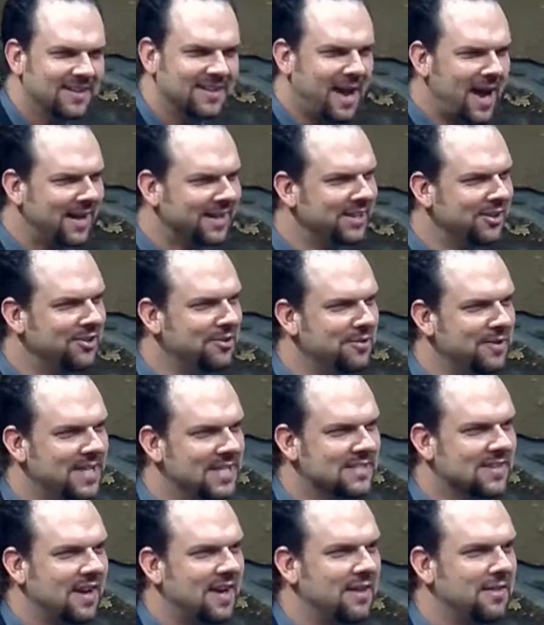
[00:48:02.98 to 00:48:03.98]
God can do
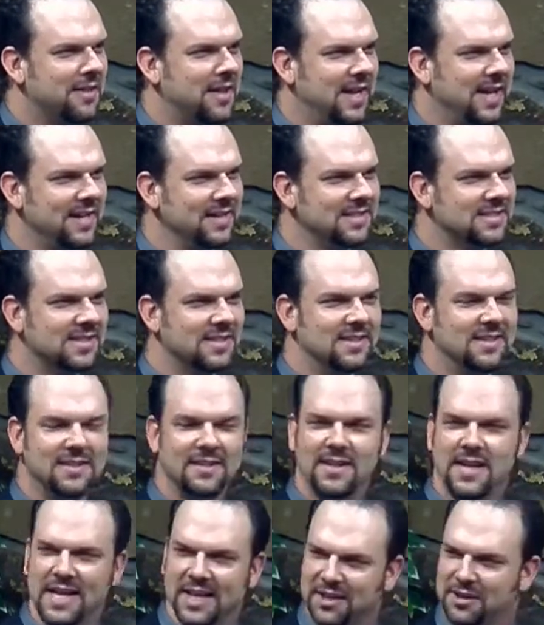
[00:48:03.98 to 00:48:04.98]
these kind of things.
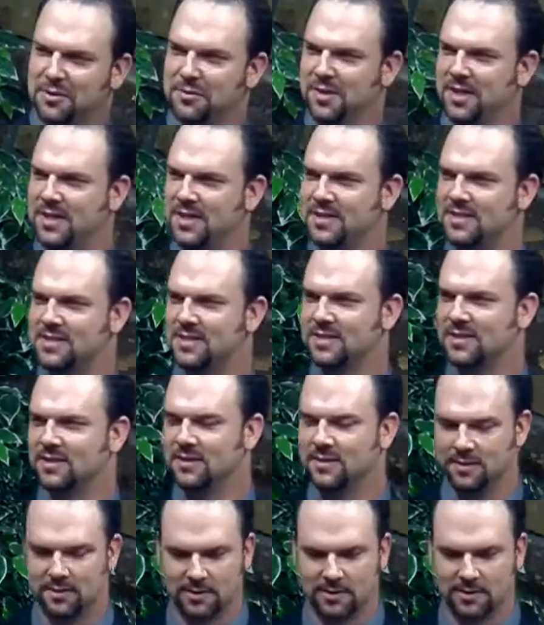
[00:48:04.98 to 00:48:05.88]
He can do this.